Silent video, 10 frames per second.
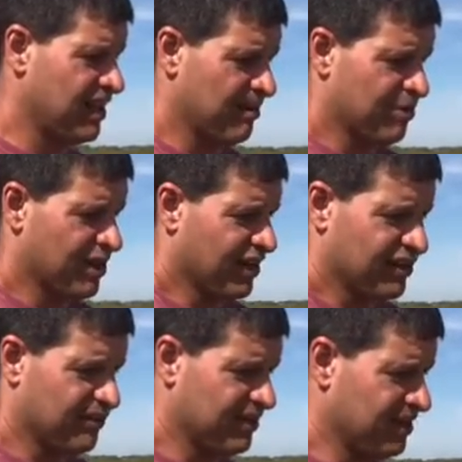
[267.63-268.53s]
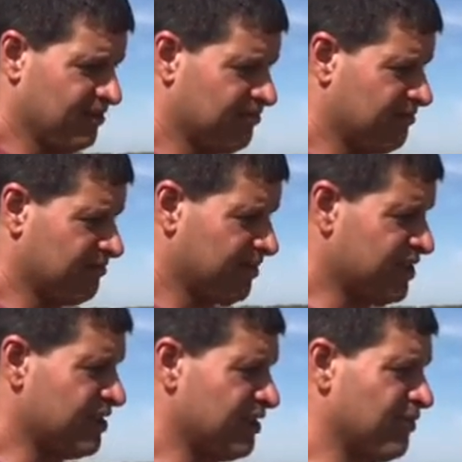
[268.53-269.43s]
and productive in a
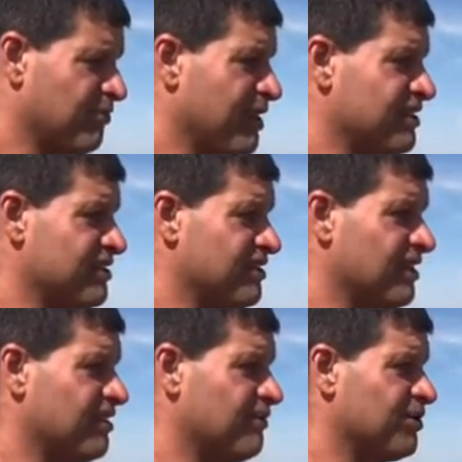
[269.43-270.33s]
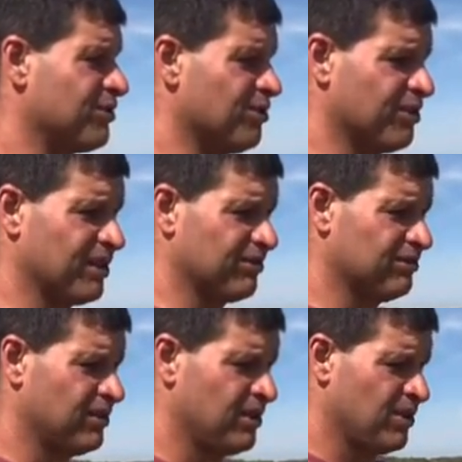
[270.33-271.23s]
bunch of different ways instead of just growing
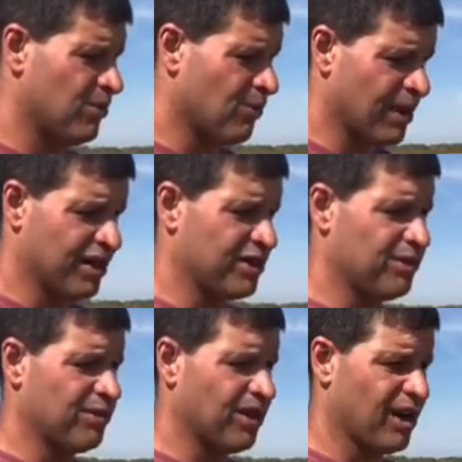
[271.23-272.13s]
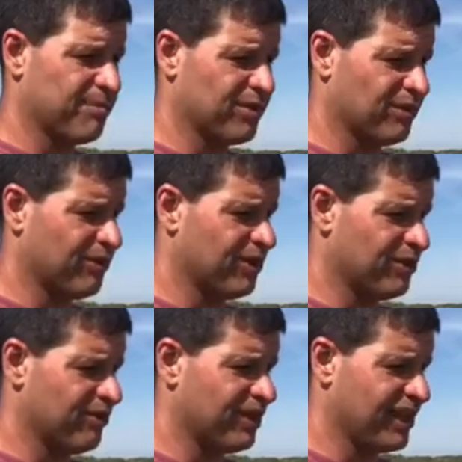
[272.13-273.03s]
1 or 2 crops over and
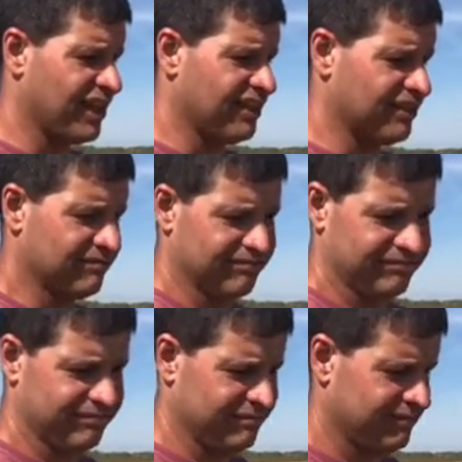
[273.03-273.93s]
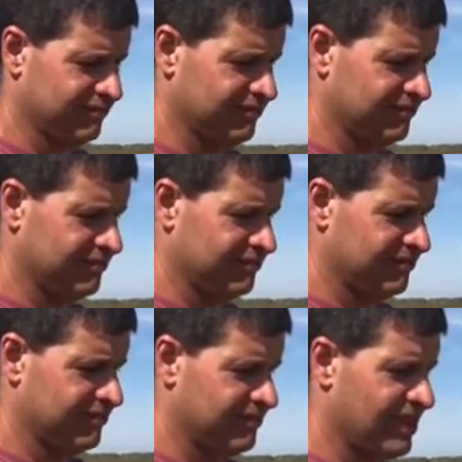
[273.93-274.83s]
over again.
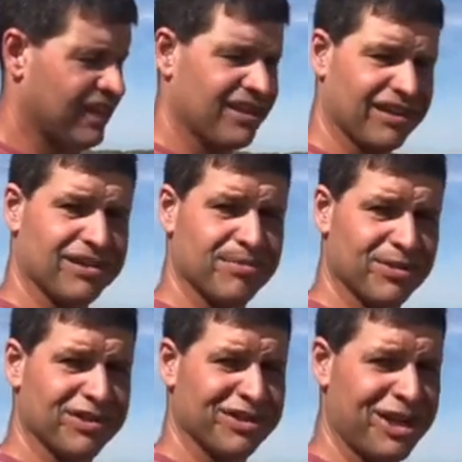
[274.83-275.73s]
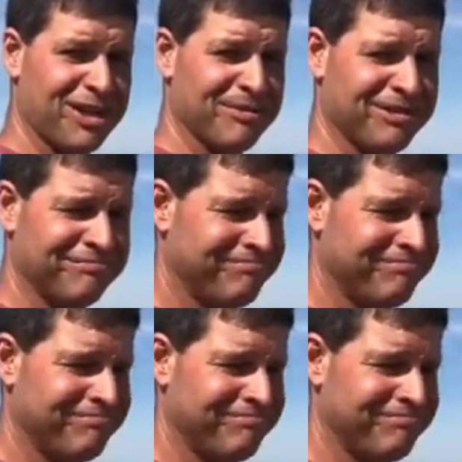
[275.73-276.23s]
And I think it's more sustainable.